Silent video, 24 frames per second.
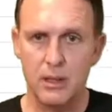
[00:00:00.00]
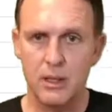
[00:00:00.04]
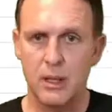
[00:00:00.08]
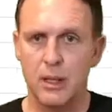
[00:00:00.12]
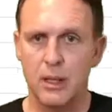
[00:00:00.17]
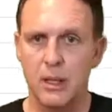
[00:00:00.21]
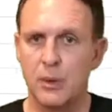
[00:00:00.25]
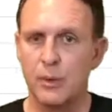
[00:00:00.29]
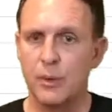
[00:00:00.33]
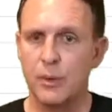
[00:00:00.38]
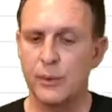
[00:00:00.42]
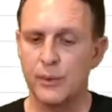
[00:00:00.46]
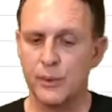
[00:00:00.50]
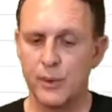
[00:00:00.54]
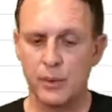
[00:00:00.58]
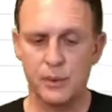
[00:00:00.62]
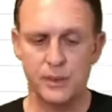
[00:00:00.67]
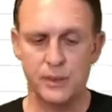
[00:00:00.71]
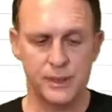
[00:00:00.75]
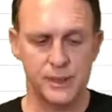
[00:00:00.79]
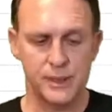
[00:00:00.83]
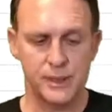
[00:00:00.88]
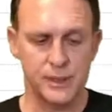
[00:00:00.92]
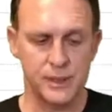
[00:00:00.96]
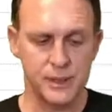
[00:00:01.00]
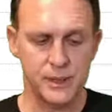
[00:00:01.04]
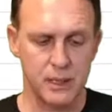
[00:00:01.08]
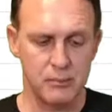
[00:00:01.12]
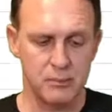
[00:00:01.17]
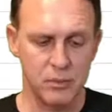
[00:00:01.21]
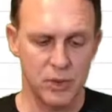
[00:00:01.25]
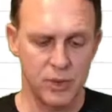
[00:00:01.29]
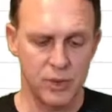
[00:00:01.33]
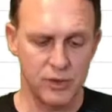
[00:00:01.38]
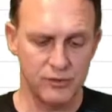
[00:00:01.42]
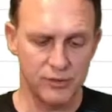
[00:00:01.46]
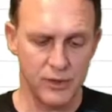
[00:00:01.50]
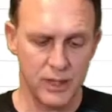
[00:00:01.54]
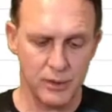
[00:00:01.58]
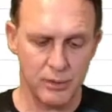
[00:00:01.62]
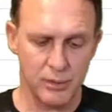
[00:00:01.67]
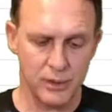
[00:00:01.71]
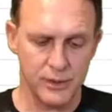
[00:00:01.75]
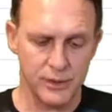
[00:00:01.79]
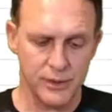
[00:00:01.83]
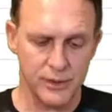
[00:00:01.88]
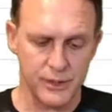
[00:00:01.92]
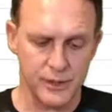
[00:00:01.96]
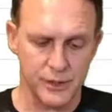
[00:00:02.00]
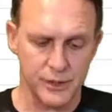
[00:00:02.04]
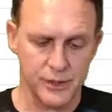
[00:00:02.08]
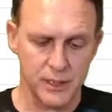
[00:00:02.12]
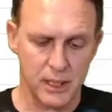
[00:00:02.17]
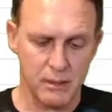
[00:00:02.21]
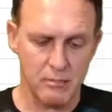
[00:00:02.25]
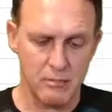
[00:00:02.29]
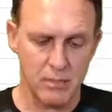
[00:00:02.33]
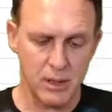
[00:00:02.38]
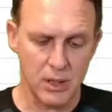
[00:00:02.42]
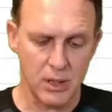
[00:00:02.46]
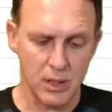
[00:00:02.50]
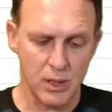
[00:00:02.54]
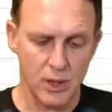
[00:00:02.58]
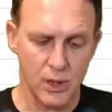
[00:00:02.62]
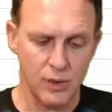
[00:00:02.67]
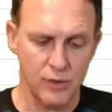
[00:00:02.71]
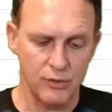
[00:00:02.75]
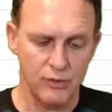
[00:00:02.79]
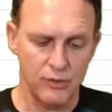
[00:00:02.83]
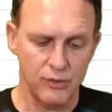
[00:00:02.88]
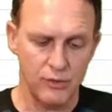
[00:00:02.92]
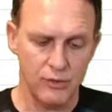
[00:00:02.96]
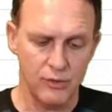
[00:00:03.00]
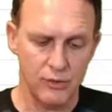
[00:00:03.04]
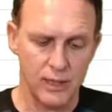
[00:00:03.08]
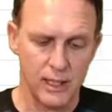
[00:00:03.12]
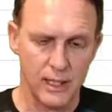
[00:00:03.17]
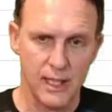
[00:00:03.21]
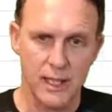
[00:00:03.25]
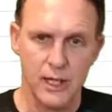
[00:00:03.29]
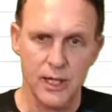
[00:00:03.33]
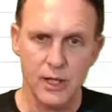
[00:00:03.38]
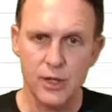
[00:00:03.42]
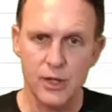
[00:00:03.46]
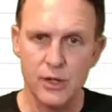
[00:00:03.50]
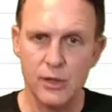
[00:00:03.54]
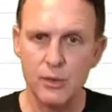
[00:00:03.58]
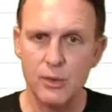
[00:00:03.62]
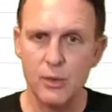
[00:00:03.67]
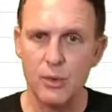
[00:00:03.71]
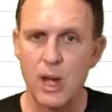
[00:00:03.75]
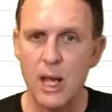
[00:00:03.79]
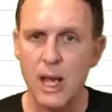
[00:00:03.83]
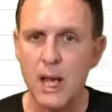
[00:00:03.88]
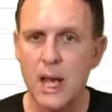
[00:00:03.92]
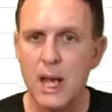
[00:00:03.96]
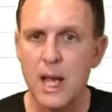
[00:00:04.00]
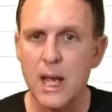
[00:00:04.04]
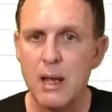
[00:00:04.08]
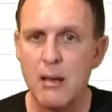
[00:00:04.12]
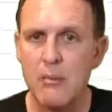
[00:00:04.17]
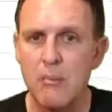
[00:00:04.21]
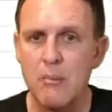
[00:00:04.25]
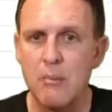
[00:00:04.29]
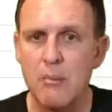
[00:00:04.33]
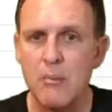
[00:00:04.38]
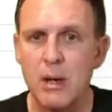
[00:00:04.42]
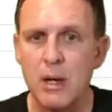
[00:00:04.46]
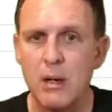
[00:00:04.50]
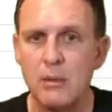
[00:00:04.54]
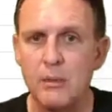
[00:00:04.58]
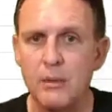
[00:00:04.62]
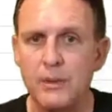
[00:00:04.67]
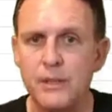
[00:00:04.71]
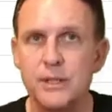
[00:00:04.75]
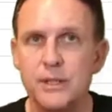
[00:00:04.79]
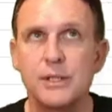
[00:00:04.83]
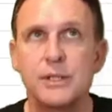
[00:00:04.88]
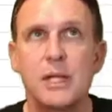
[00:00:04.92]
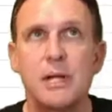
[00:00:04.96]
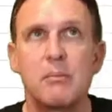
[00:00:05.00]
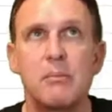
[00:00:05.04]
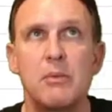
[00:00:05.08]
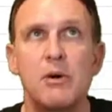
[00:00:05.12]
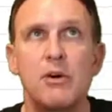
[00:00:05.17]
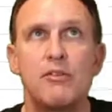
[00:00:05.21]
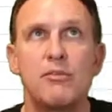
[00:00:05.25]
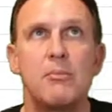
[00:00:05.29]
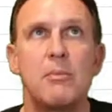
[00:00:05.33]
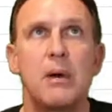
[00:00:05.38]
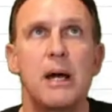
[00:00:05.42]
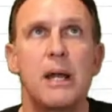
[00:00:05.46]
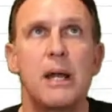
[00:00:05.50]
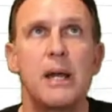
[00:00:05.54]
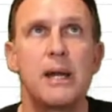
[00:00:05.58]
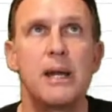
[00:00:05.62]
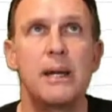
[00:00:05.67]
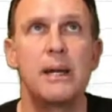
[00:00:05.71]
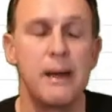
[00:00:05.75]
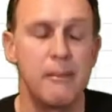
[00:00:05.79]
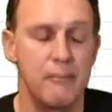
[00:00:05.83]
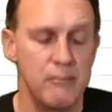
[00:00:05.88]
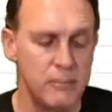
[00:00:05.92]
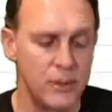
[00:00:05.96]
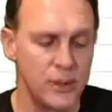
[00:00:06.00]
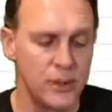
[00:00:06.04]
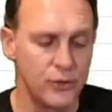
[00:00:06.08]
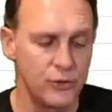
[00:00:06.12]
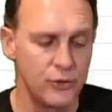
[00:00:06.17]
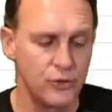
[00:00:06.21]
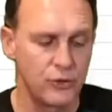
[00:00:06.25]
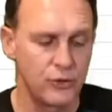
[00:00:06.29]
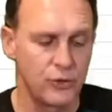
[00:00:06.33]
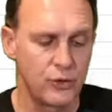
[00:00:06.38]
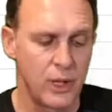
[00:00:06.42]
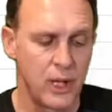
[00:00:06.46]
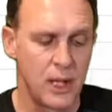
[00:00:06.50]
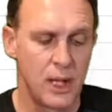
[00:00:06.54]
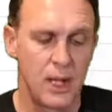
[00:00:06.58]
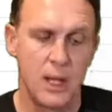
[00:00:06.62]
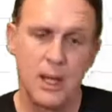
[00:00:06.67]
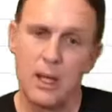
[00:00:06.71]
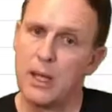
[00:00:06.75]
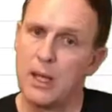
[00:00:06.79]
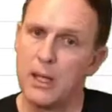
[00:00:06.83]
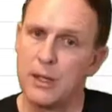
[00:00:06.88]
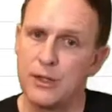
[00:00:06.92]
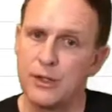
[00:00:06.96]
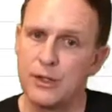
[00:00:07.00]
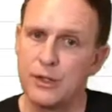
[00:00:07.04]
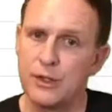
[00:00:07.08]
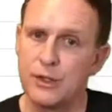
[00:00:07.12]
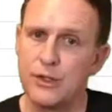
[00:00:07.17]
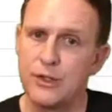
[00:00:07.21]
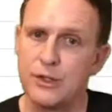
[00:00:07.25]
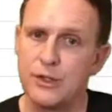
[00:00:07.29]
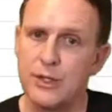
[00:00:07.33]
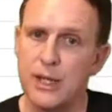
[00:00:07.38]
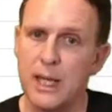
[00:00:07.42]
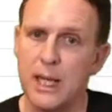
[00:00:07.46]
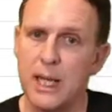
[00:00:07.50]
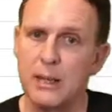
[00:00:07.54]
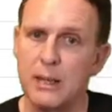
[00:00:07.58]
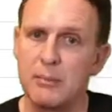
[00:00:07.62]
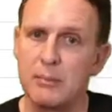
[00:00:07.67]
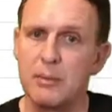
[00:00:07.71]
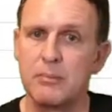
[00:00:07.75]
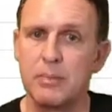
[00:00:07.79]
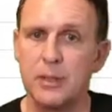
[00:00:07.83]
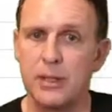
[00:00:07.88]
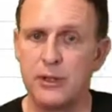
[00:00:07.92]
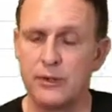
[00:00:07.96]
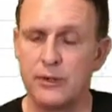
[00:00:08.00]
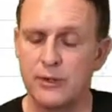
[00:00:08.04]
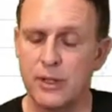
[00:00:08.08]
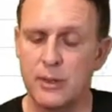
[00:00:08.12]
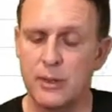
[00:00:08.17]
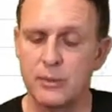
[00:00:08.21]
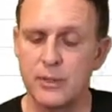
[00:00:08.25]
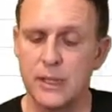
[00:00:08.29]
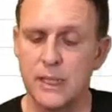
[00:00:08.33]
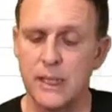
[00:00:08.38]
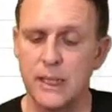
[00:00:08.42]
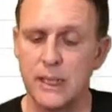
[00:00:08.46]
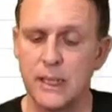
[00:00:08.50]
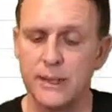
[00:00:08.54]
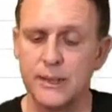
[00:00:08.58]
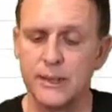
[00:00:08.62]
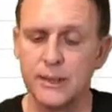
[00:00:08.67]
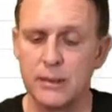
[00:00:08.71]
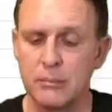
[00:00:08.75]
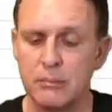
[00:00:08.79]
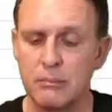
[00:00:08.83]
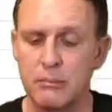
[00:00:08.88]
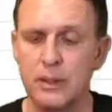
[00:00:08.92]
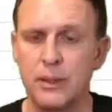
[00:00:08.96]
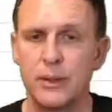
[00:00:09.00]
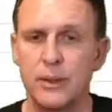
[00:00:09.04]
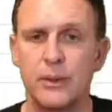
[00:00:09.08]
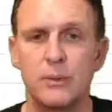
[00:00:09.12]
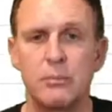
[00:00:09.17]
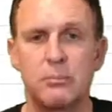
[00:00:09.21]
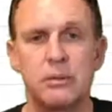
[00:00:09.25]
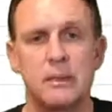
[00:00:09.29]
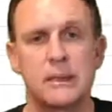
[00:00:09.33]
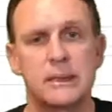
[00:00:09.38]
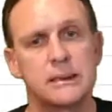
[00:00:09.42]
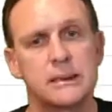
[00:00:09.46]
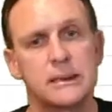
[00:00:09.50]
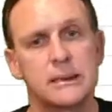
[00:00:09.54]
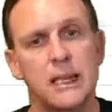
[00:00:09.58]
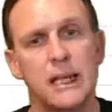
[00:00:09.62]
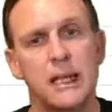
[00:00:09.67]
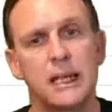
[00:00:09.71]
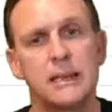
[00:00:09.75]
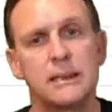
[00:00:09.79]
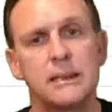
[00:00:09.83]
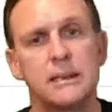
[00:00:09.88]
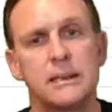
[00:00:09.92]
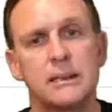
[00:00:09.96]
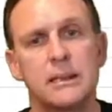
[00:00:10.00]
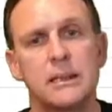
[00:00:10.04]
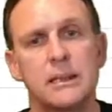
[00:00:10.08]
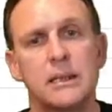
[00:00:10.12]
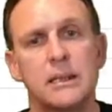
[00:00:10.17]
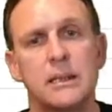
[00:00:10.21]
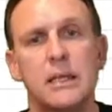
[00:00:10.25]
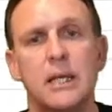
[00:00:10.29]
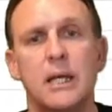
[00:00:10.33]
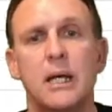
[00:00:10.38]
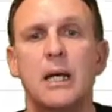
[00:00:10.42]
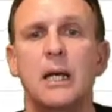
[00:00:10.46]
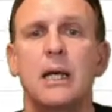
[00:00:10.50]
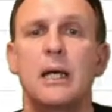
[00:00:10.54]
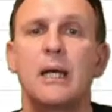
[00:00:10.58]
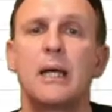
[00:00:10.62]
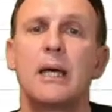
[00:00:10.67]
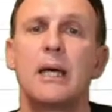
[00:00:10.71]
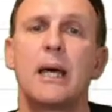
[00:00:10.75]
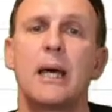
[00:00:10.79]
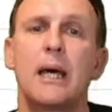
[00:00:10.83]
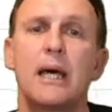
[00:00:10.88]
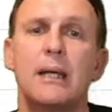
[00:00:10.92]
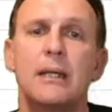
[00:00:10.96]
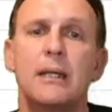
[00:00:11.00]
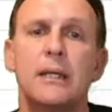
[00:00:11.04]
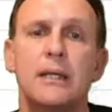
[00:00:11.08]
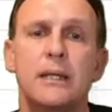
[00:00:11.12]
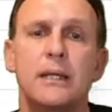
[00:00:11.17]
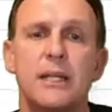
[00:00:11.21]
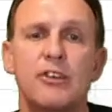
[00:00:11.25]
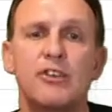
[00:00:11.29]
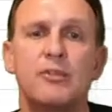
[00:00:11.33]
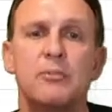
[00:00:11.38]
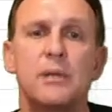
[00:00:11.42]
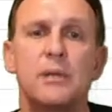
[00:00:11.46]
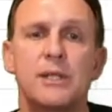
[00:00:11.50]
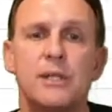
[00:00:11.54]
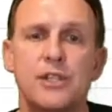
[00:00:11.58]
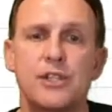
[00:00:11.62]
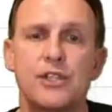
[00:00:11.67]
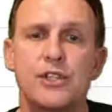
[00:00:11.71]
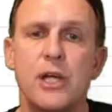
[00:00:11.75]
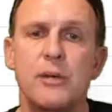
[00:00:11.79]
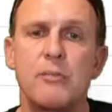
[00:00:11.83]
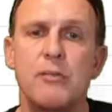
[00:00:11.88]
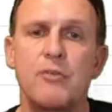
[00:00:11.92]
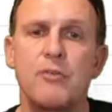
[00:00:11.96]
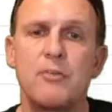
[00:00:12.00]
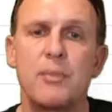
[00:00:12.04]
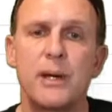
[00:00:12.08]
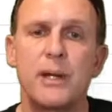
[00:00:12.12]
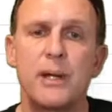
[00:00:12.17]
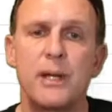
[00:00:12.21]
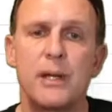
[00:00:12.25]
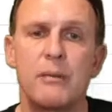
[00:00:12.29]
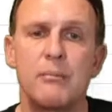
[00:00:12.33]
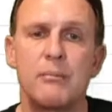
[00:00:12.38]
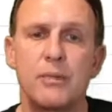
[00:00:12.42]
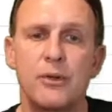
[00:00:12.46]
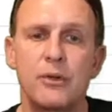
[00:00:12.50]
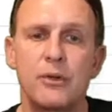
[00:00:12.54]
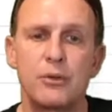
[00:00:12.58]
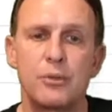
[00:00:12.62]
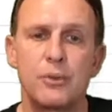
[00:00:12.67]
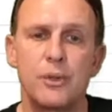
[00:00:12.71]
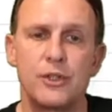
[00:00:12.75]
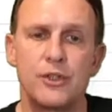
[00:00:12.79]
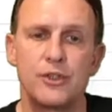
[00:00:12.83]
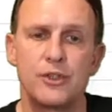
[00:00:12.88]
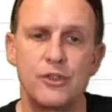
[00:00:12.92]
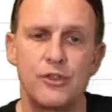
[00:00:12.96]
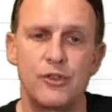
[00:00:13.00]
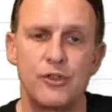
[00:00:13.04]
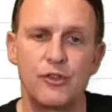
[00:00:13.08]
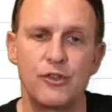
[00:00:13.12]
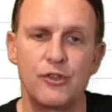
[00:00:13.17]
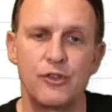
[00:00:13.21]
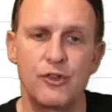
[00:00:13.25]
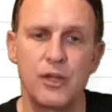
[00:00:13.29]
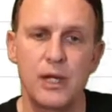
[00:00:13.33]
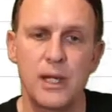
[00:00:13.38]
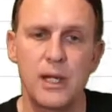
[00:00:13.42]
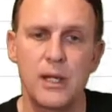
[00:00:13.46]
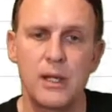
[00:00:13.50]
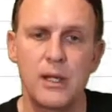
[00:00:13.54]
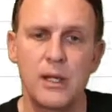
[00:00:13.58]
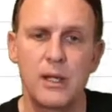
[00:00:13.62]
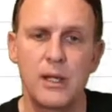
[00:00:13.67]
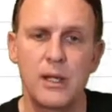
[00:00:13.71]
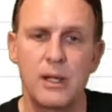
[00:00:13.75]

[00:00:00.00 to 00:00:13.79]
What do I want the sum of? I want the sum of NUM. I want the sum of my numbers. Tab, because that was highlighted in blue, press enter, and it gives me the sum of my numbers, which is 10.